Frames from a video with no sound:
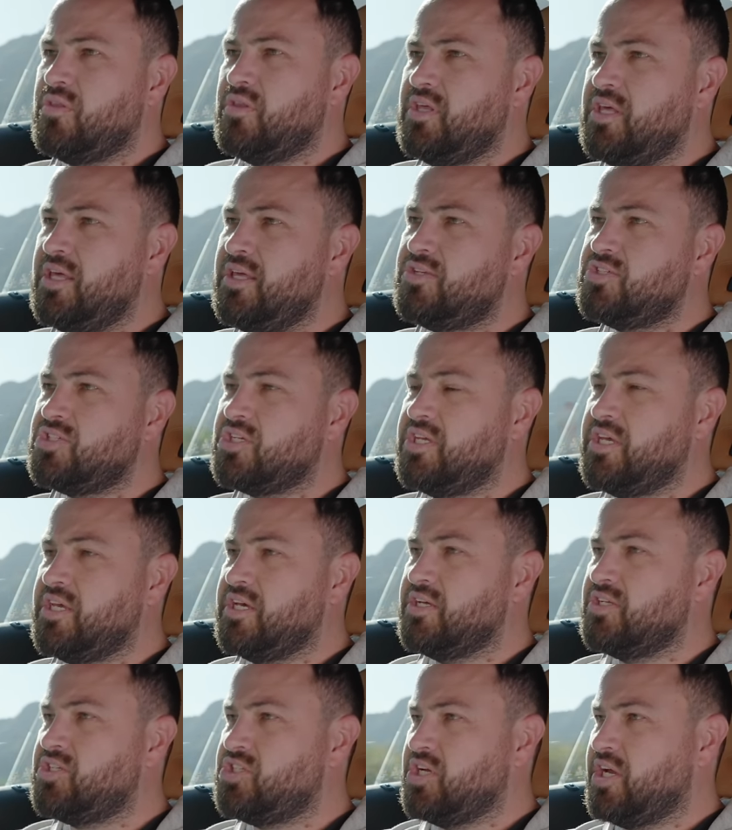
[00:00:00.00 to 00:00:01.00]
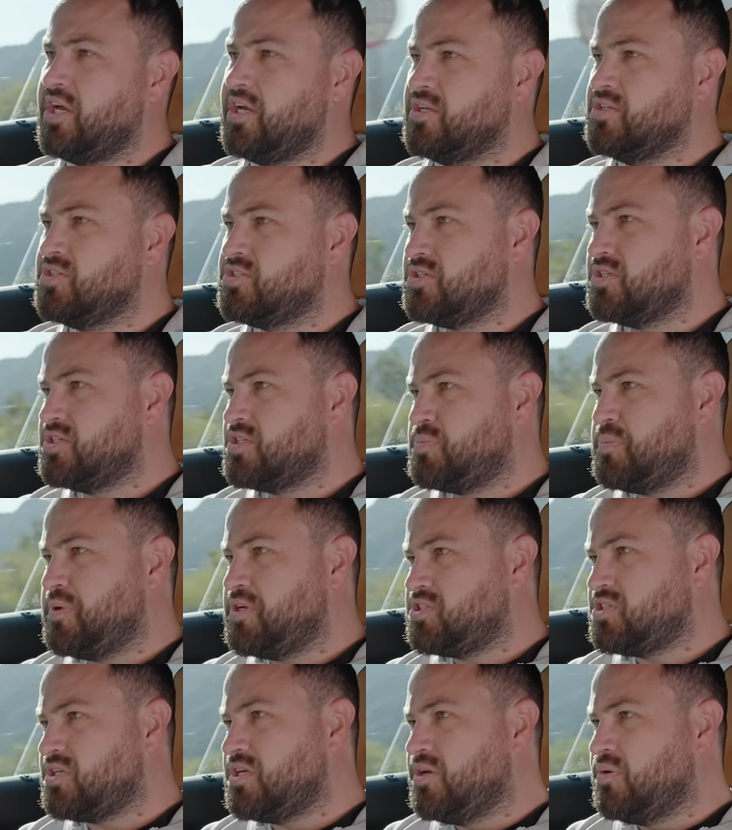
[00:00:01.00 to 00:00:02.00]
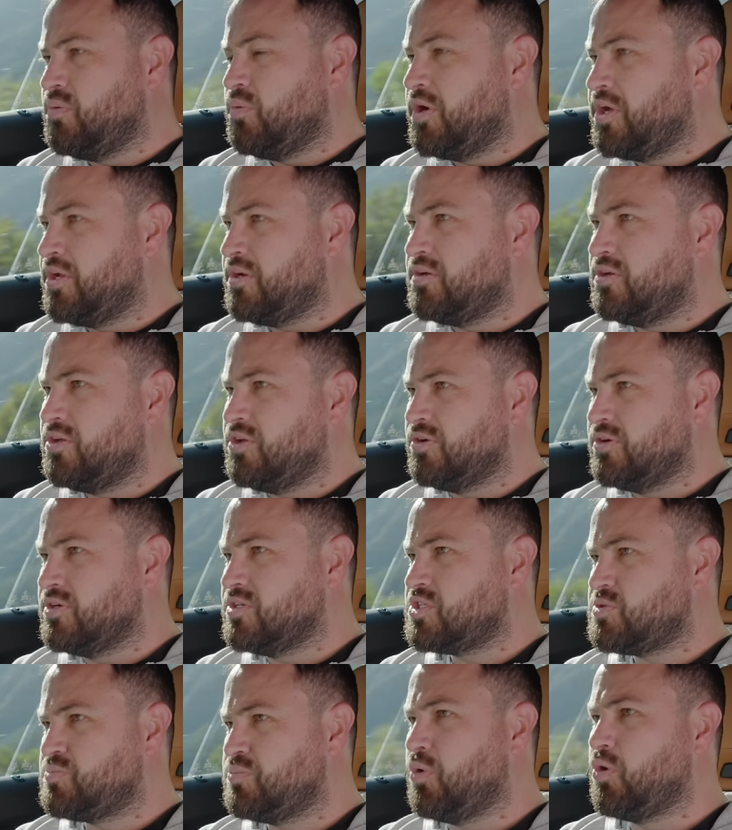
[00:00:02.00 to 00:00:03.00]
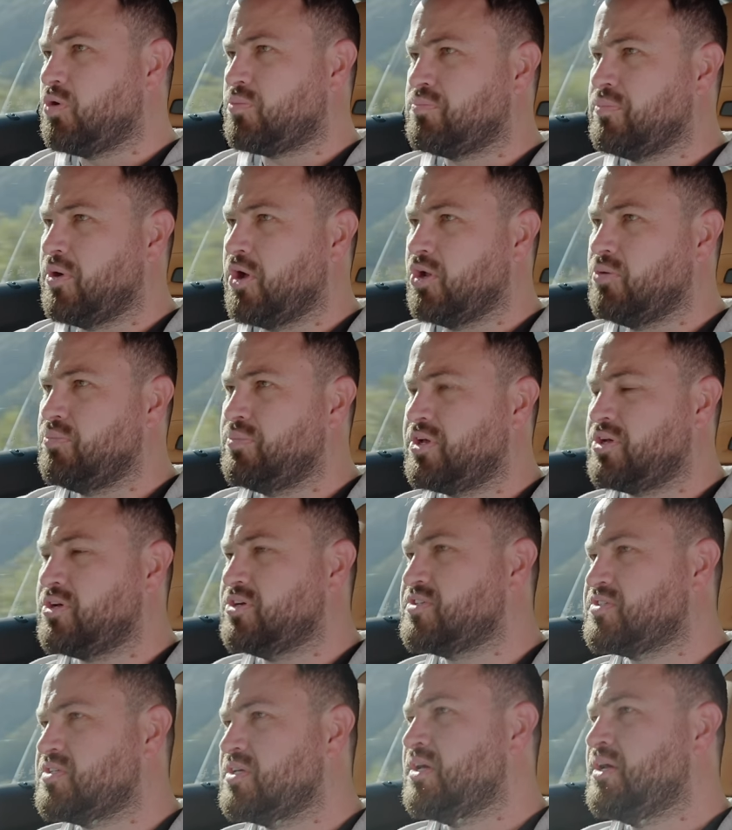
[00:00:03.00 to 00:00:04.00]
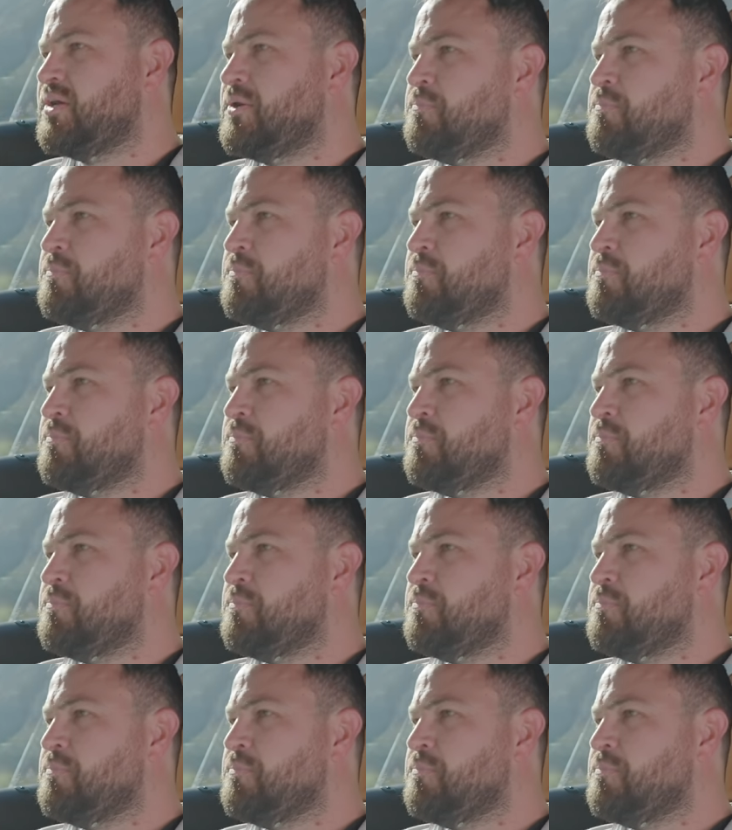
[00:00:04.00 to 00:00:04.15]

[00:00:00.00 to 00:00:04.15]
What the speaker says: each gear change, especially when you're in sport mode, because